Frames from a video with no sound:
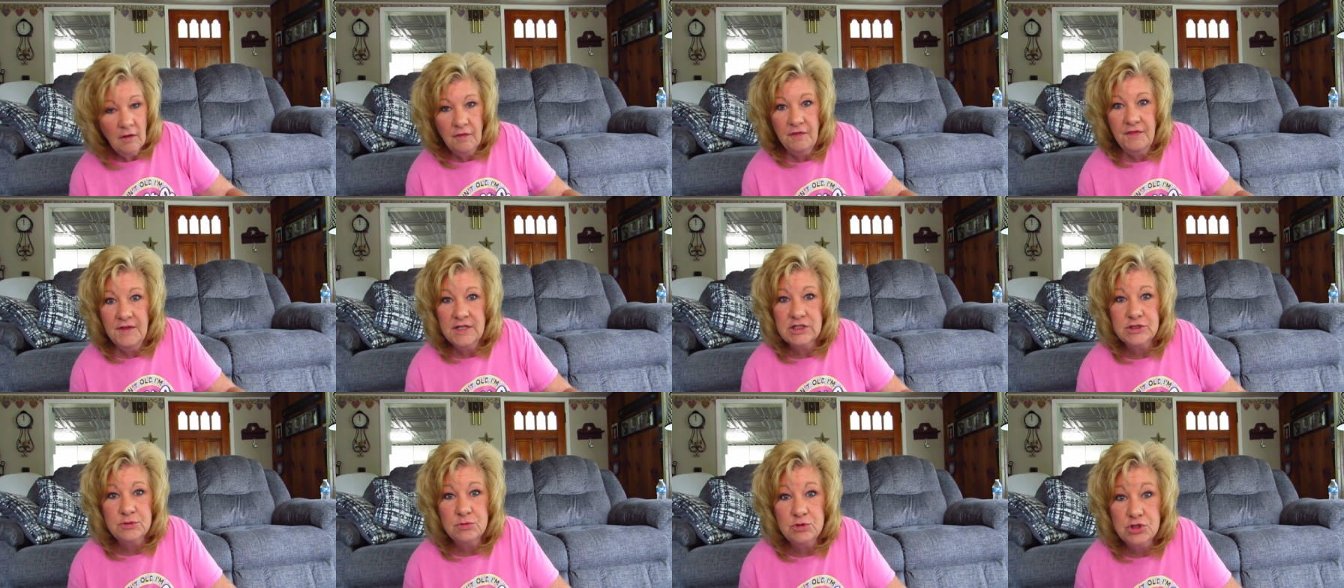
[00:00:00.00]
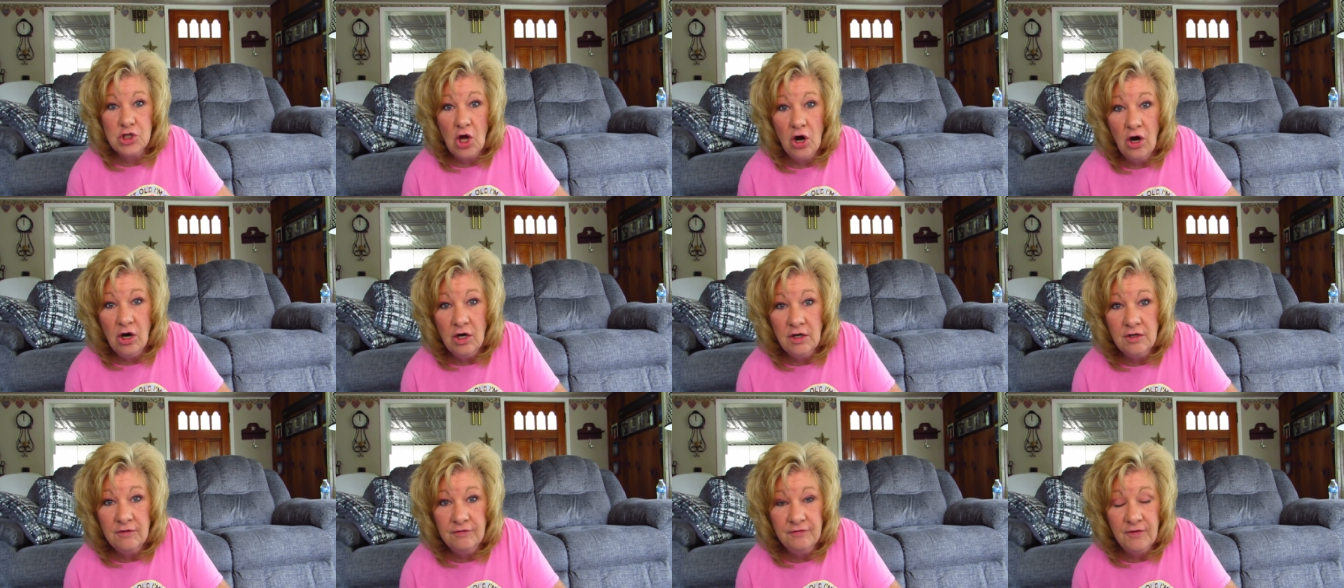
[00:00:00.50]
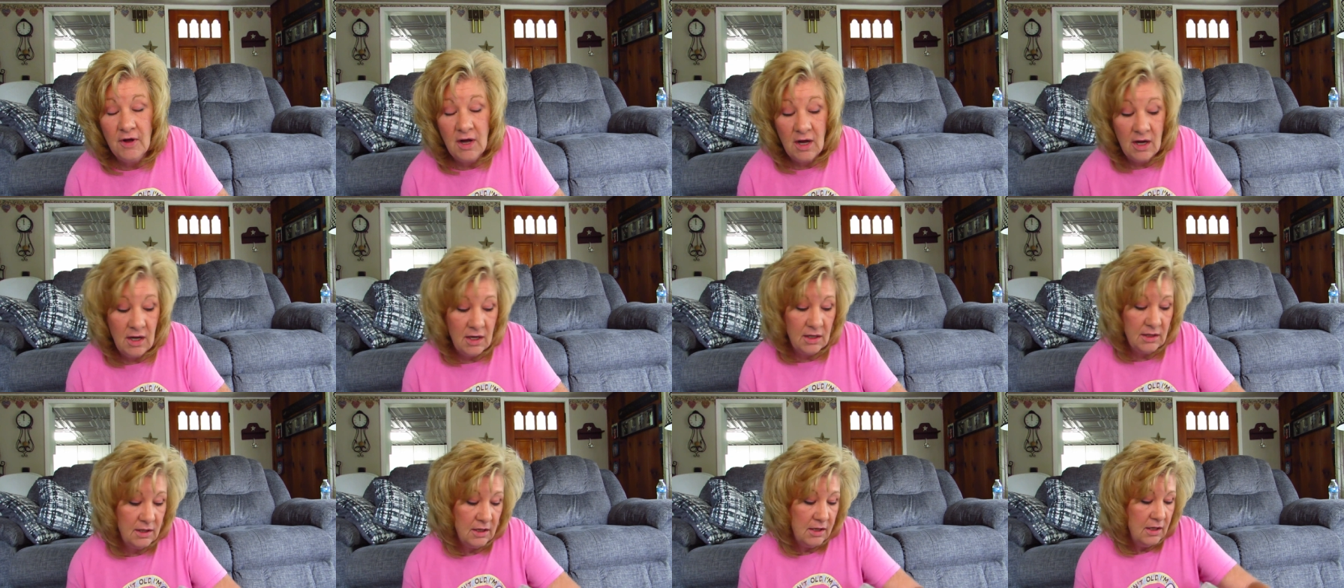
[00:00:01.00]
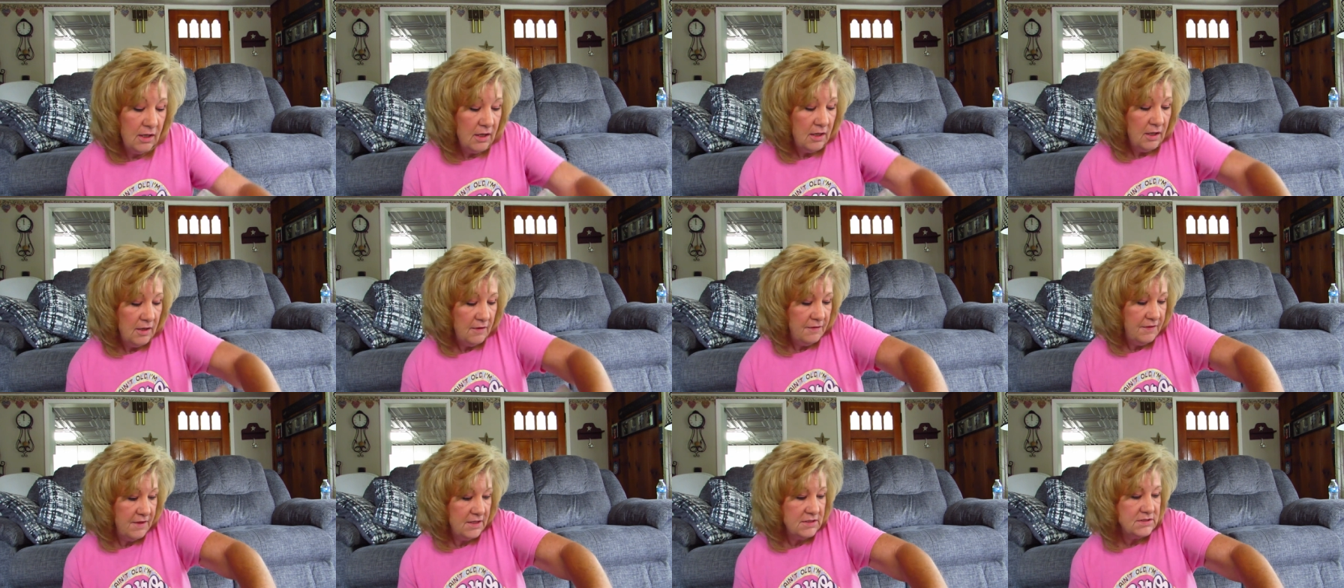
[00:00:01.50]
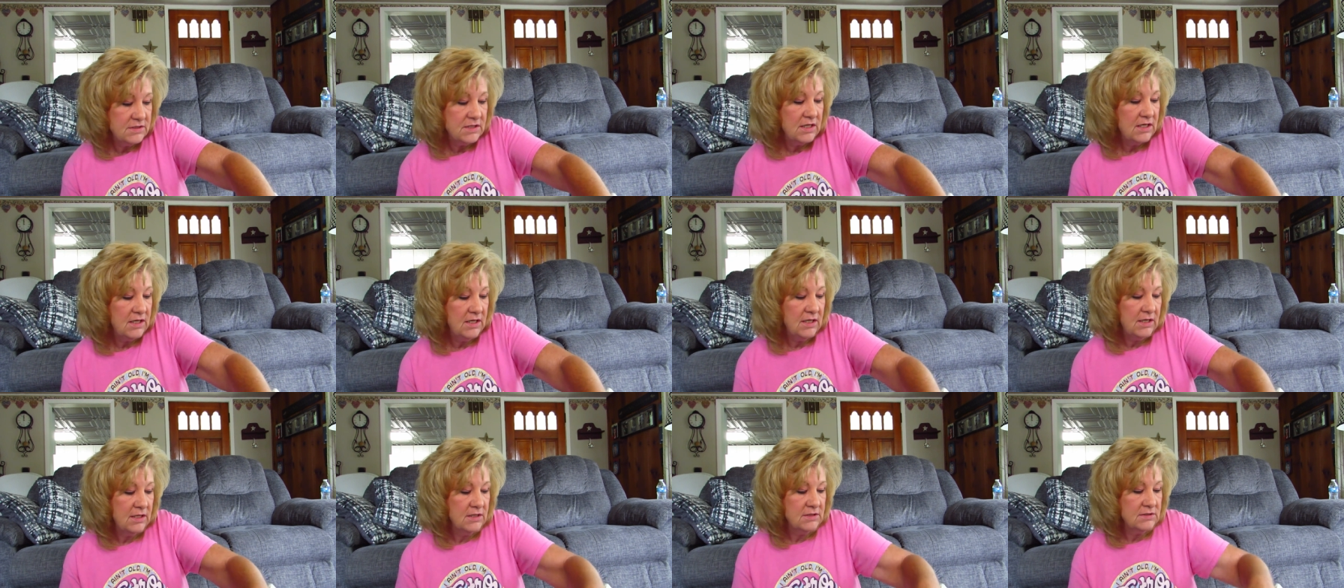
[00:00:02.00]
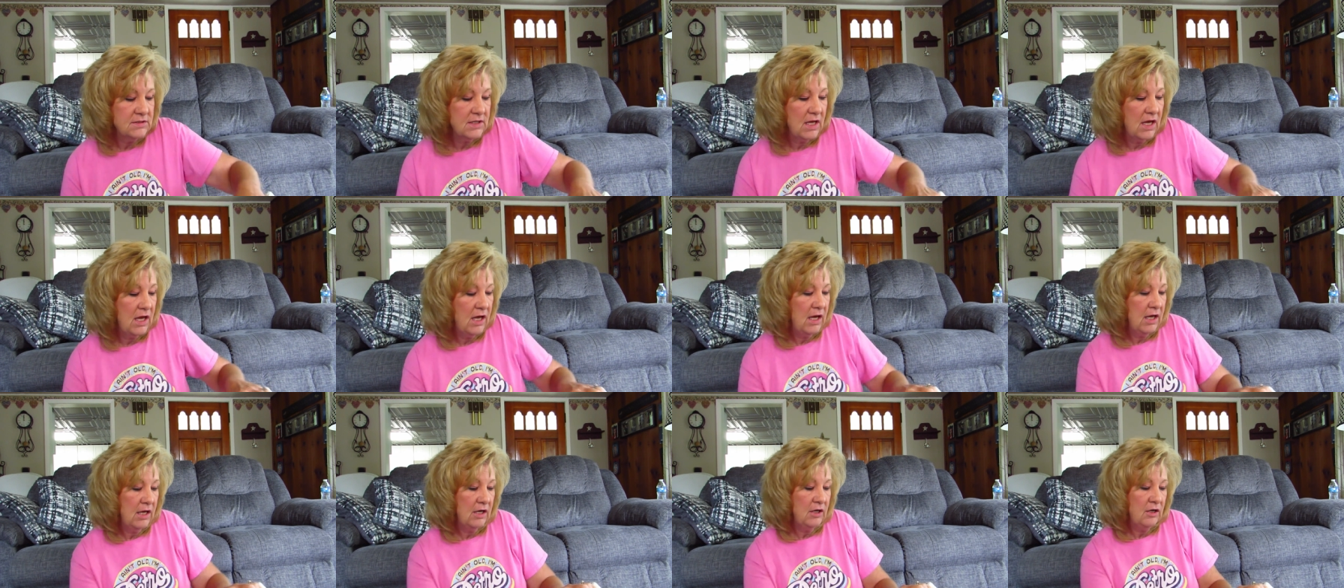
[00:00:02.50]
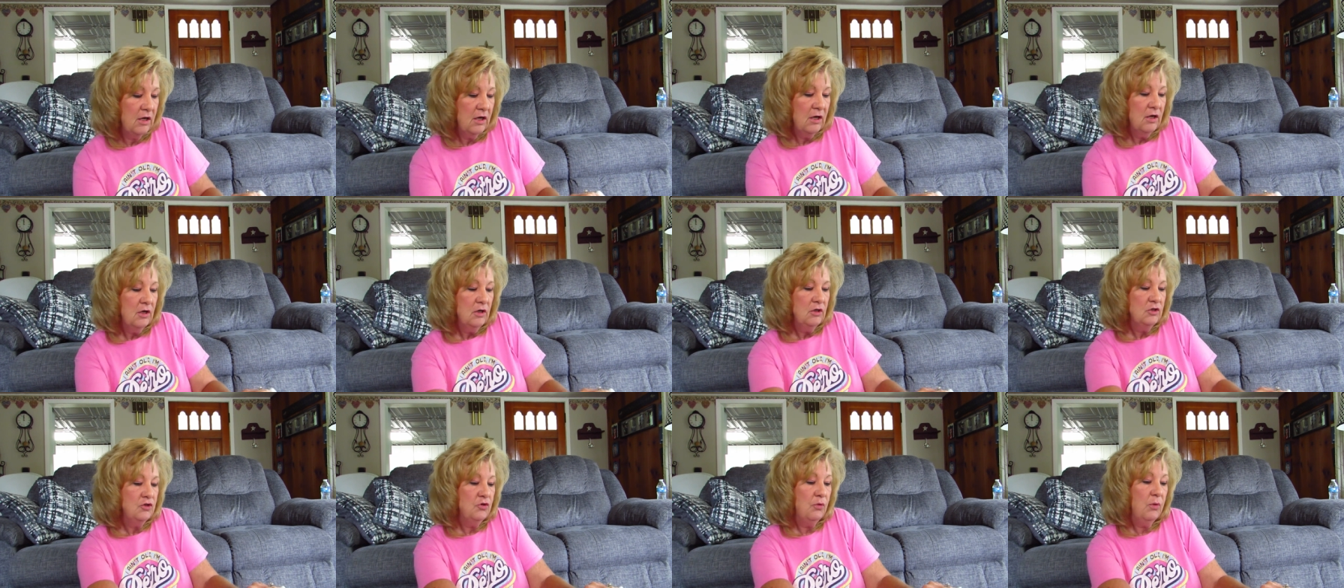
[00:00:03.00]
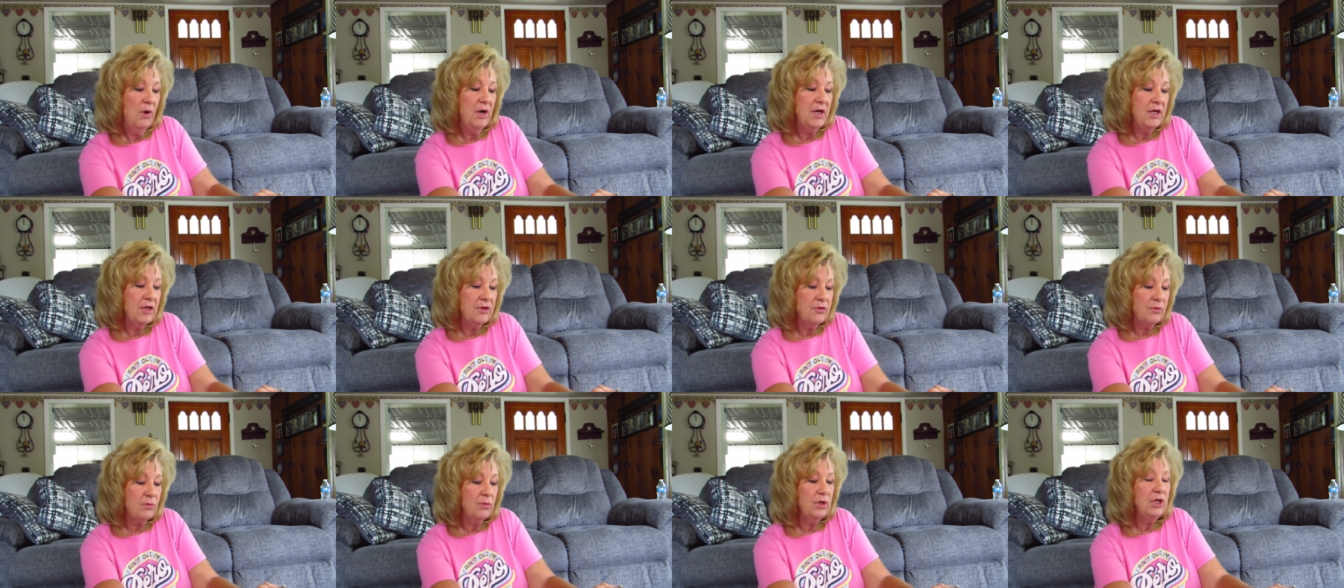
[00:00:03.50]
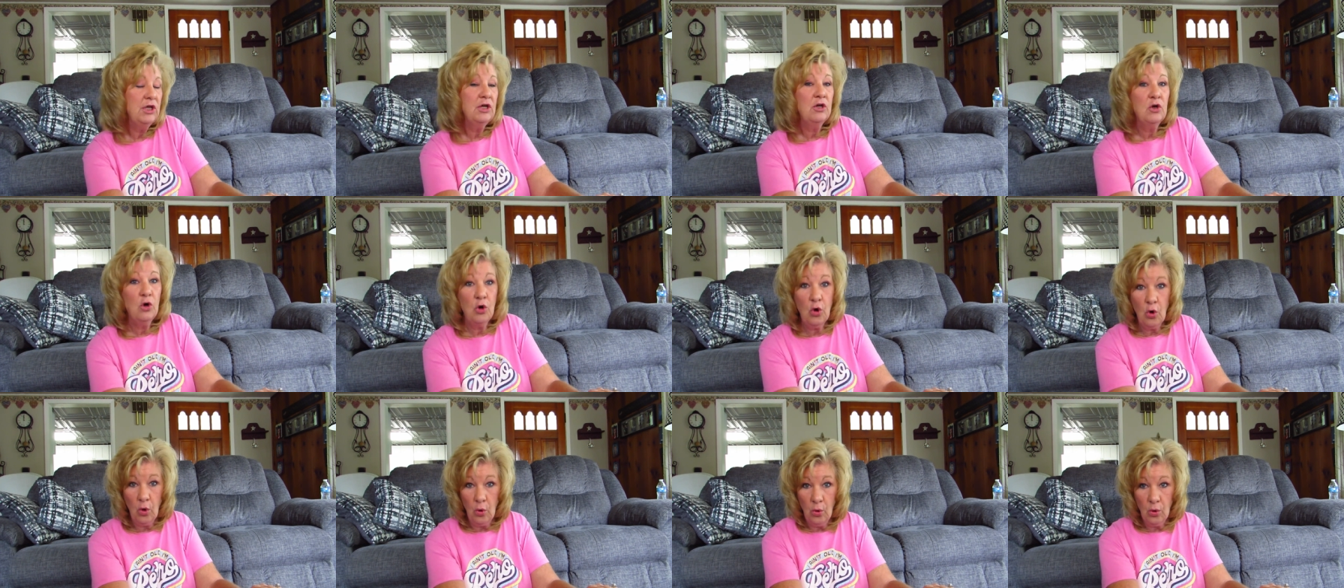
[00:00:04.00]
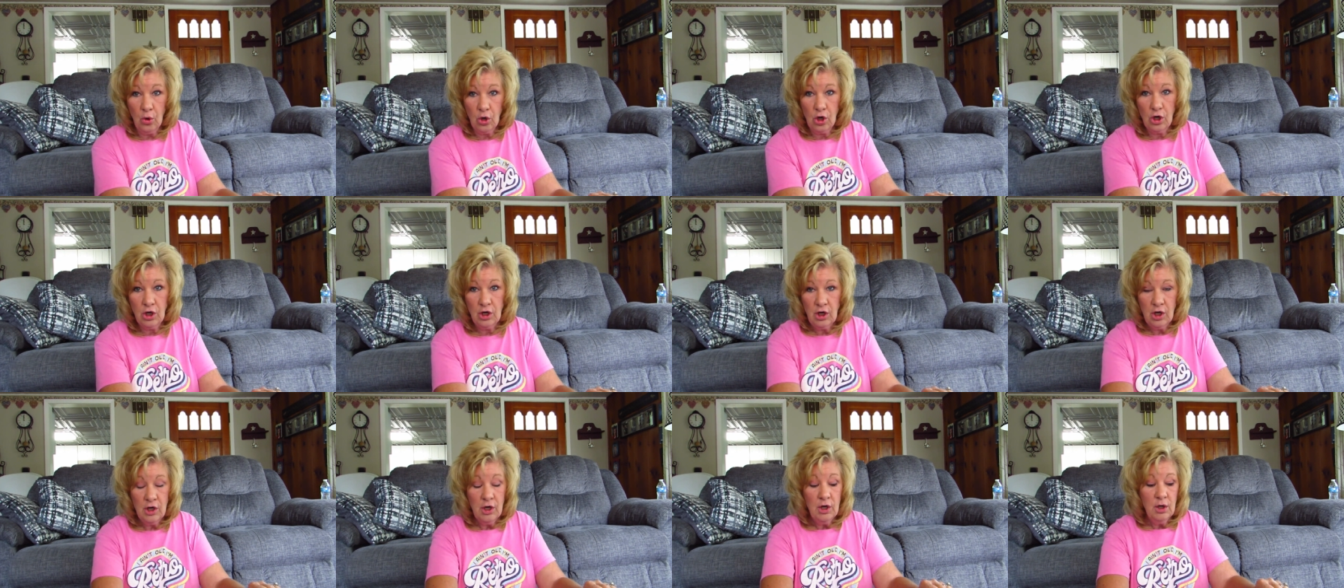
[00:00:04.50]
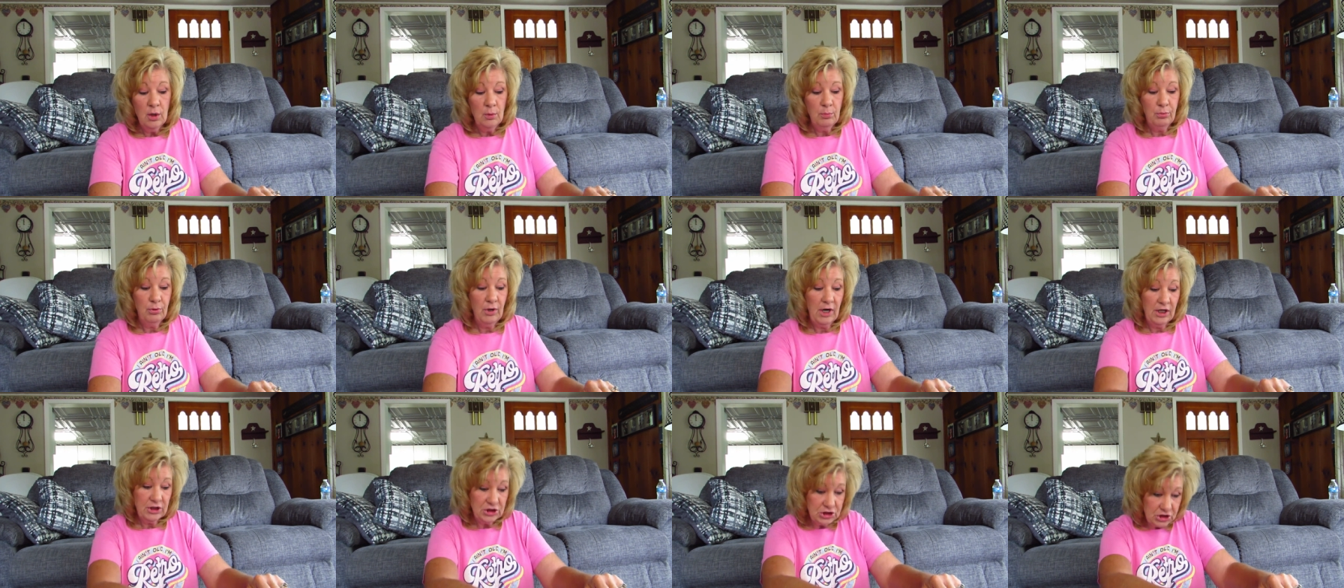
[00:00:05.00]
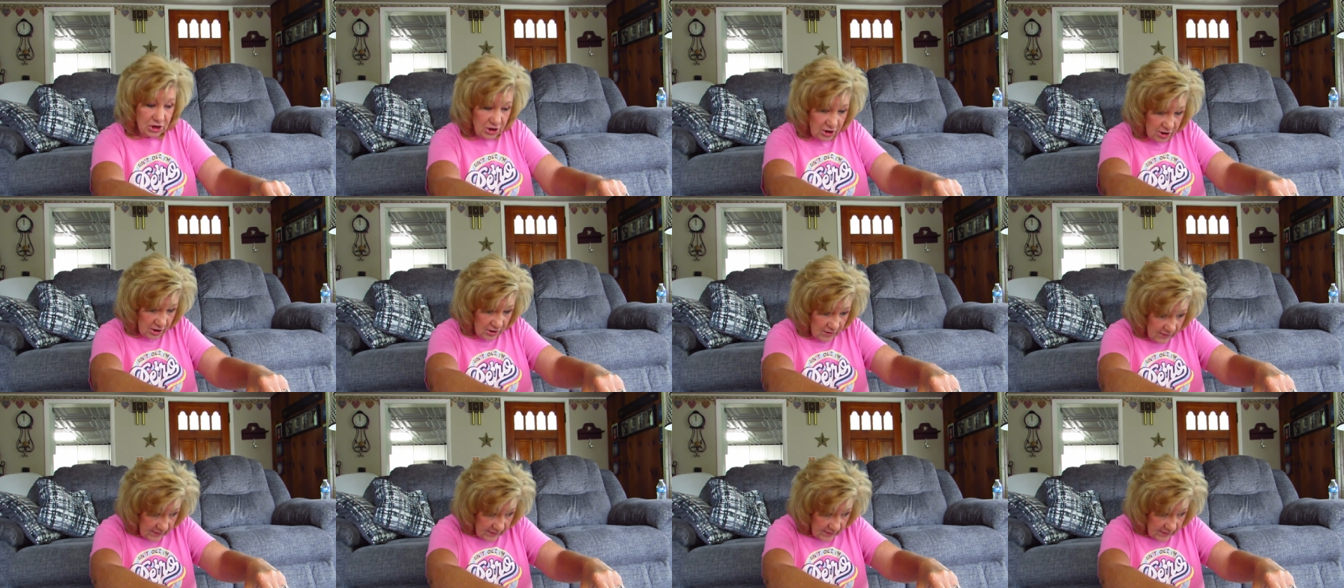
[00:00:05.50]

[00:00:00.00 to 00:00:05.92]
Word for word: This was hard to find. This is a 23-quart pressure